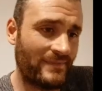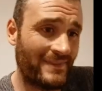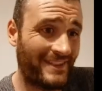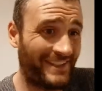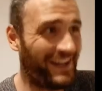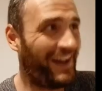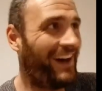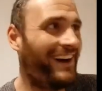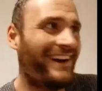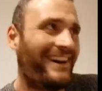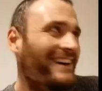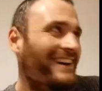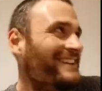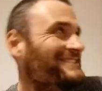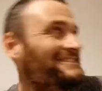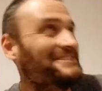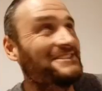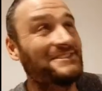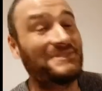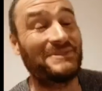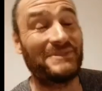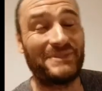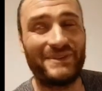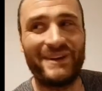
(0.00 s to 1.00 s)
God, it's
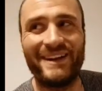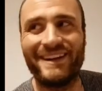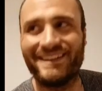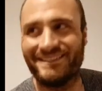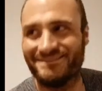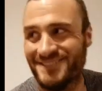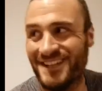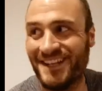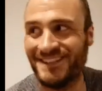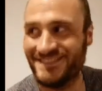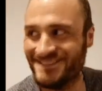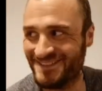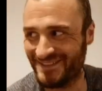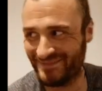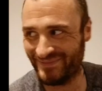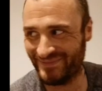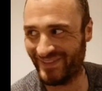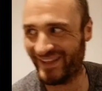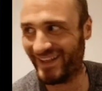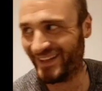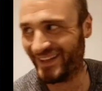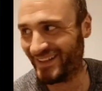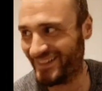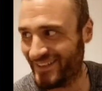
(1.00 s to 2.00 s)
great, I'm
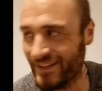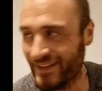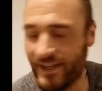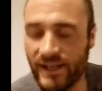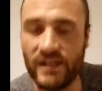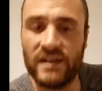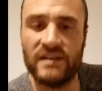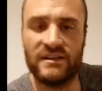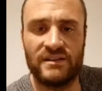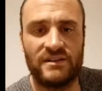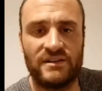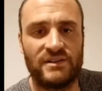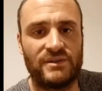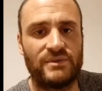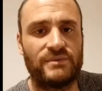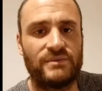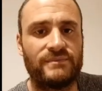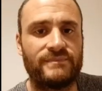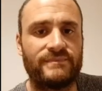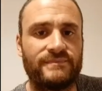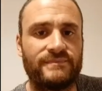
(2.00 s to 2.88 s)
constipated. No,